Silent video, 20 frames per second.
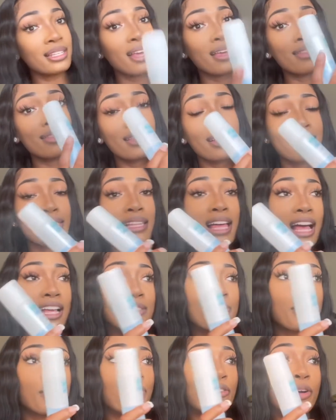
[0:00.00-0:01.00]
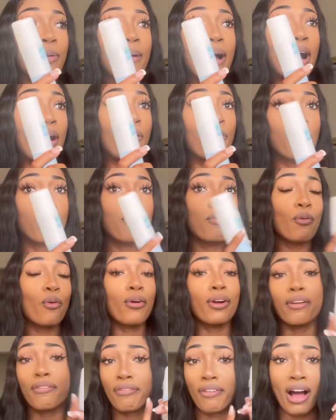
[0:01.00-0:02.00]
and this lasts me for about
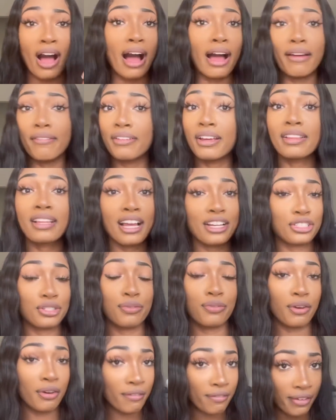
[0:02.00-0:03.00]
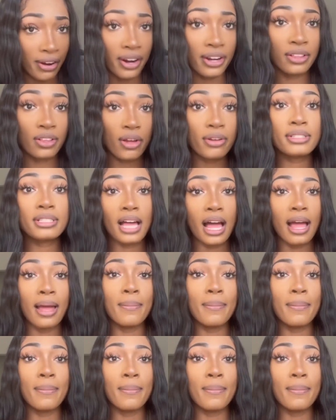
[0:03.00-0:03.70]
4 to 5. It lasts you for a very long time.